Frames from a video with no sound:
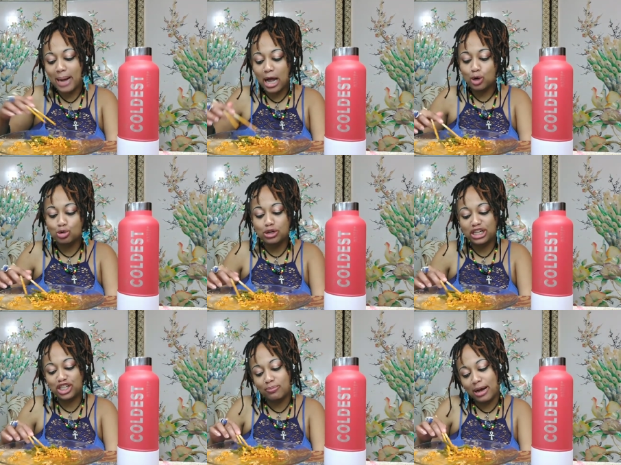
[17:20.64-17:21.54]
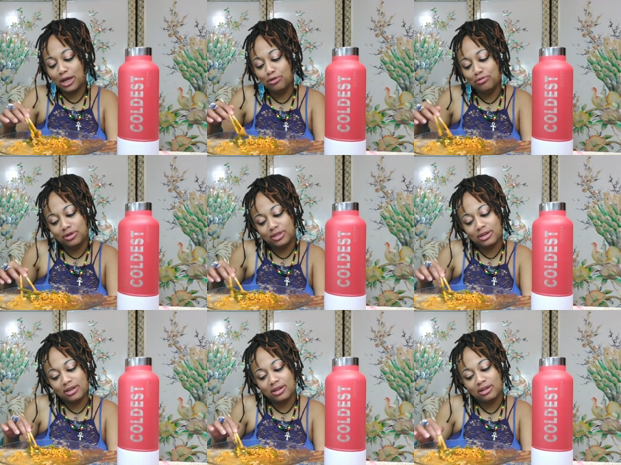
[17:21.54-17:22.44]
Bayouish, Bayouish.
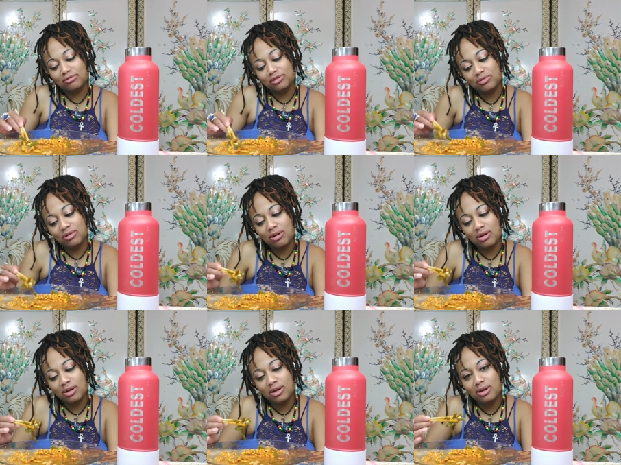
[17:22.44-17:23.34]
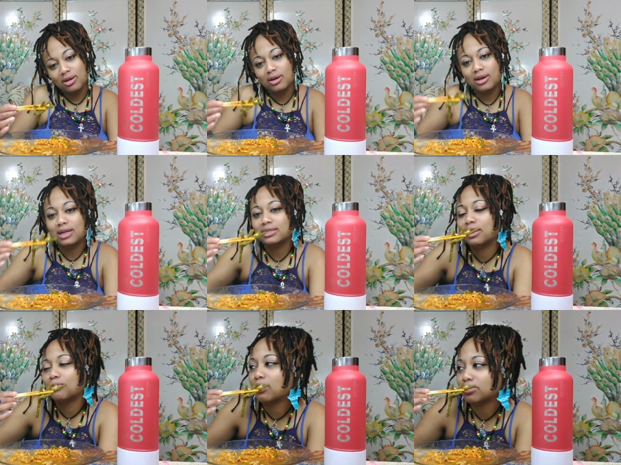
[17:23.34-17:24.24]
That's what you call it. No,
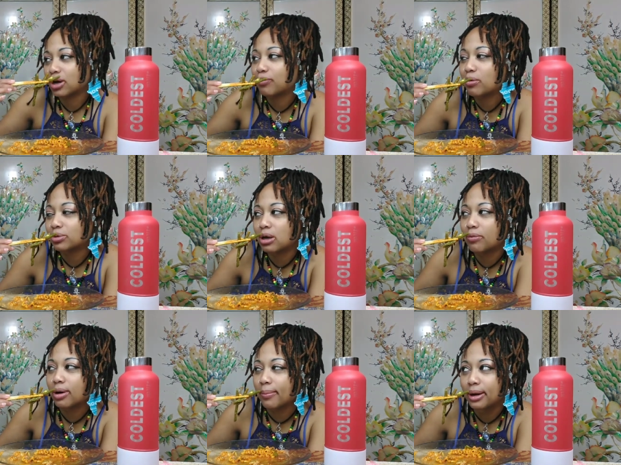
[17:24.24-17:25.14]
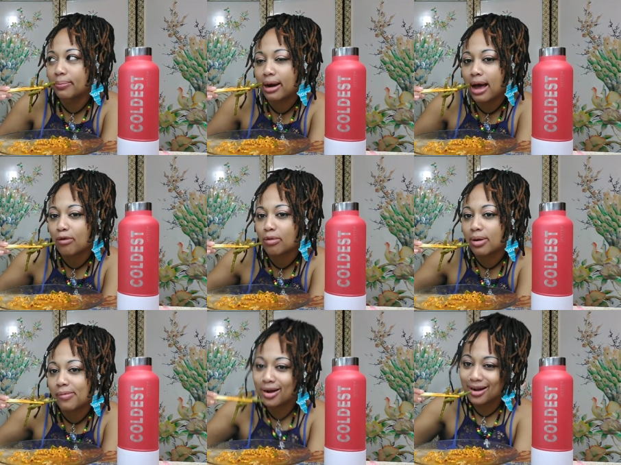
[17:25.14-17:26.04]
that's not the word I was like. What was that what I beat? but I
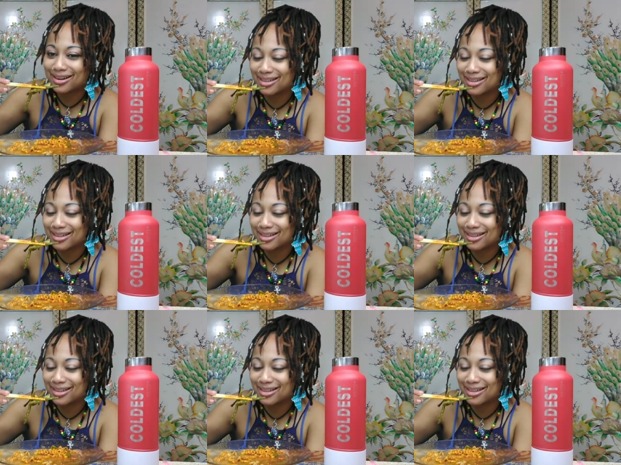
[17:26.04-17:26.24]
don't remember.